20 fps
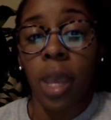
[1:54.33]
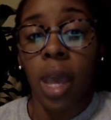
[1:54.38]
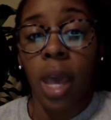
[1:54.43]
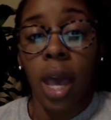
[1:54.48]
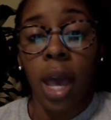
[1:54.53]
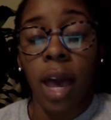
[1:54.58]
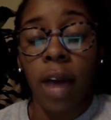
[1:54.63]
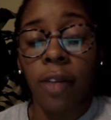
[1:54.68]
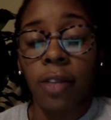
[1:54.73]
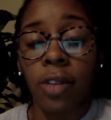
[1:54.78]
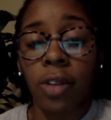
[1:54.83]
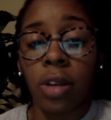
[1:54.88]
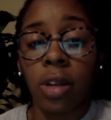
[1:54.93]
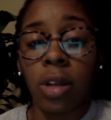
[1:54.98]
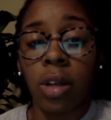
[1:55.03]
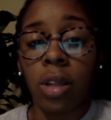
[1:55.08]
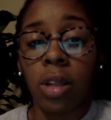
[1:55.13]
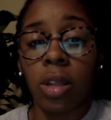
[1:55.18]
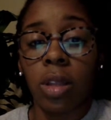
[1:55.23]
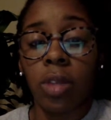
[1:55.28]

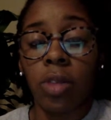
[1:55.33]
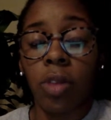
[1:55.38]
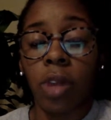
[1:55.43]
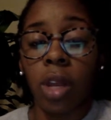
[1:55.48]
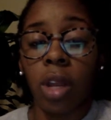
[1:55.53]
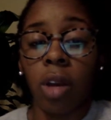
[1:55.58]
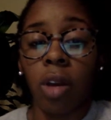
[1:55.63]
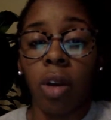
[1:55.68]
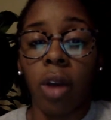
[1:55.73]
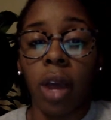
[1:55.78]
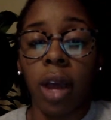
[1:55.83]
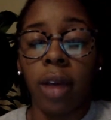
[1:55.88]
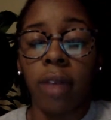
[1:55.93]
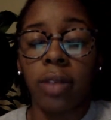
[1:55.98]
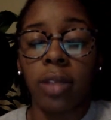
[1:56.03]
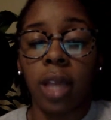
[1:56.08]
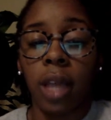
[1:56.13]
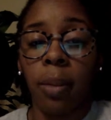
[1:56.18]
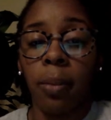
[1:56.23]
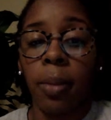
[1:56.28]
After the
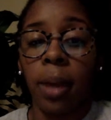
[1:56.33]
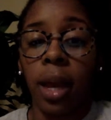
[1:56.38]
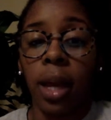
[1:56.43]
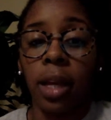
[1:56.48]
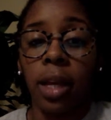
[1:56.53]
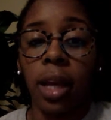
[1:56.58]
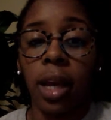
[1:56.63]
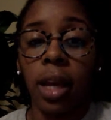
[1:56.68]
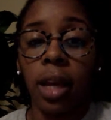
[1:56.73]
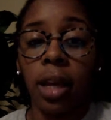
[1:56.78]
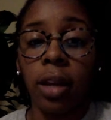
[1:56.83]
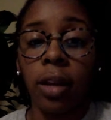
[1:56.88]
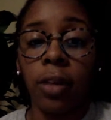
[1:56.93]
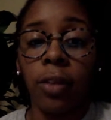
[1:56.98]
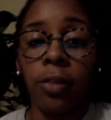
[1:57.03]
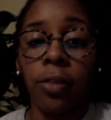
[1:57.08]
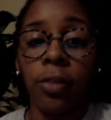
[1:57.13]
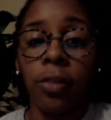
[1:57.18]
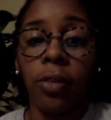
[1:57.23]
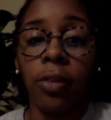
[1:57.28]
radiographs came back negative,